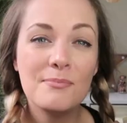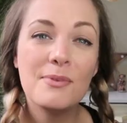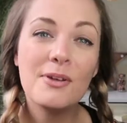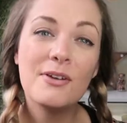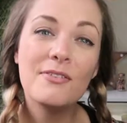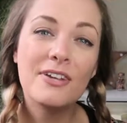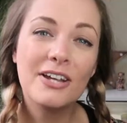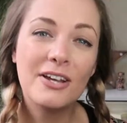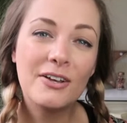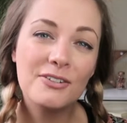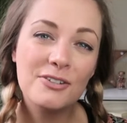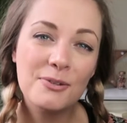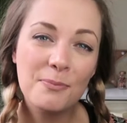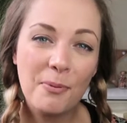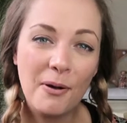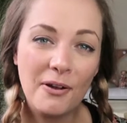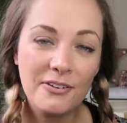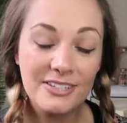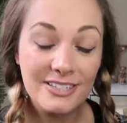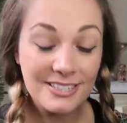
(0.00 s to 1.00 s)
Moving on to
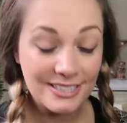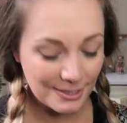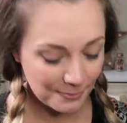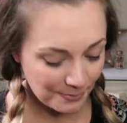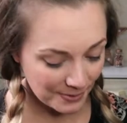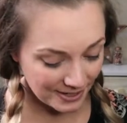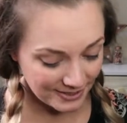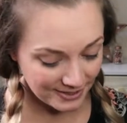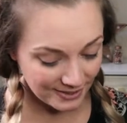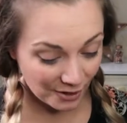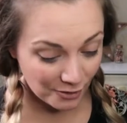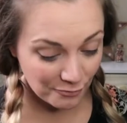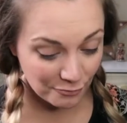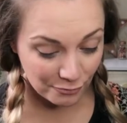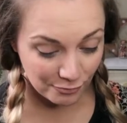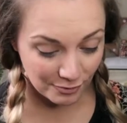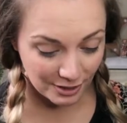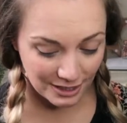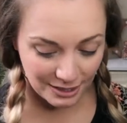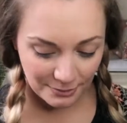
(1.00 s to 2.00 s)
producty bits,
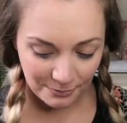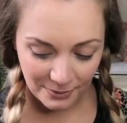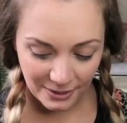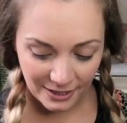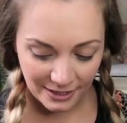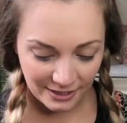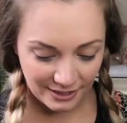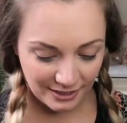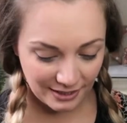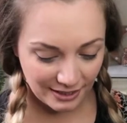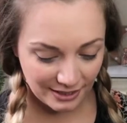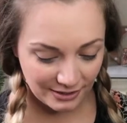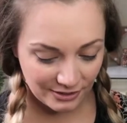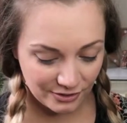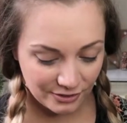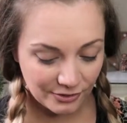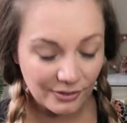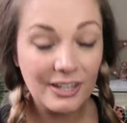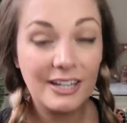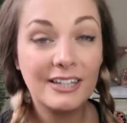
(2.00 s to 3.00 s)
I've really been
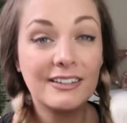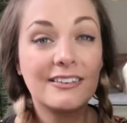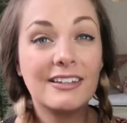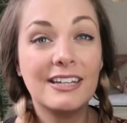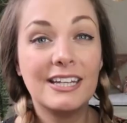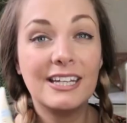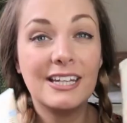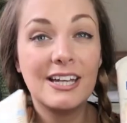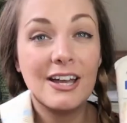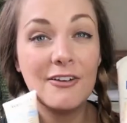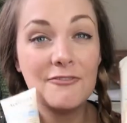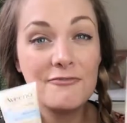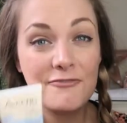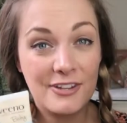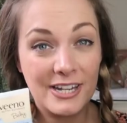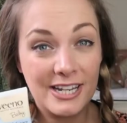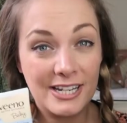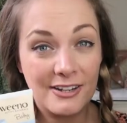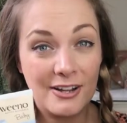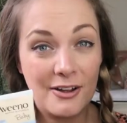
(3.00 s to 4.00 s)
enjoying the
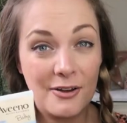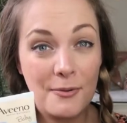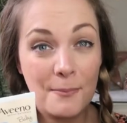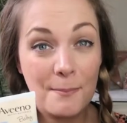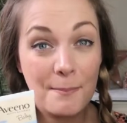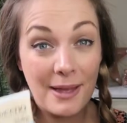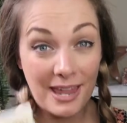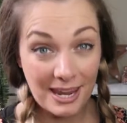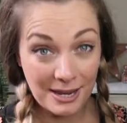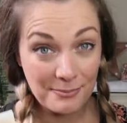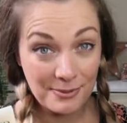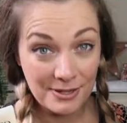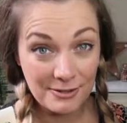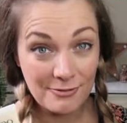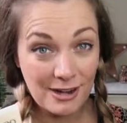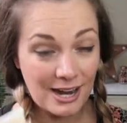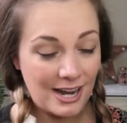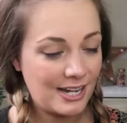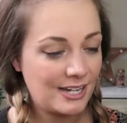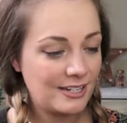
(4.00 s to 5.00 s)
Aveeno baby
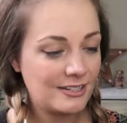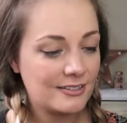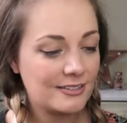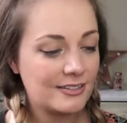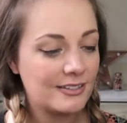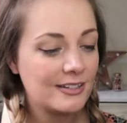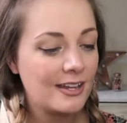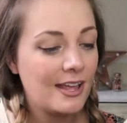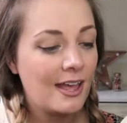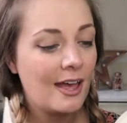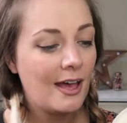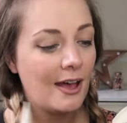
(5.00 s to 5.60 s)
range.